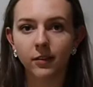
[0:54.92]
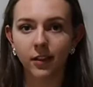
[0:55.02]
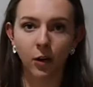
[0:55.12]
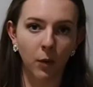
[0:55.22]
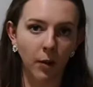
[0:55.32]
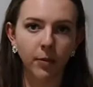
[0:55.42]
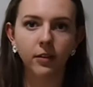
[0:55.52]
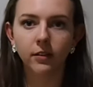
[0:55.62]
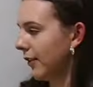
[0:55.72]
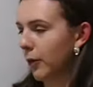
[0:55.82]
to go
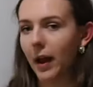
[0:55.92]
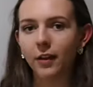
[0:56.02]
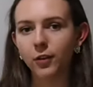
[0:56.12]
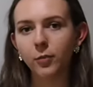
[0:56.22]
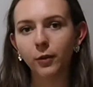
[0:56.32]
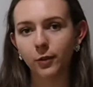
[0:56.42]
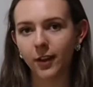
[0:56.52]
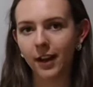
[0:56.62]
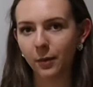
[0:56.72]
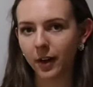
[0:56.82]
up. So as the boats are
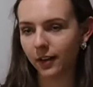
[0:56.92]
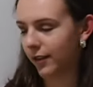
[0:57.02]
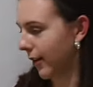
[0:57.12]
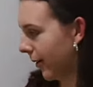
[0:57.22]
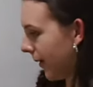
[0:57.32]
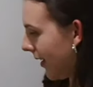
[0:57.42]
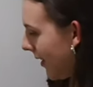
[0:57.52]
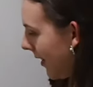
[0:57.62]
getting ready to go,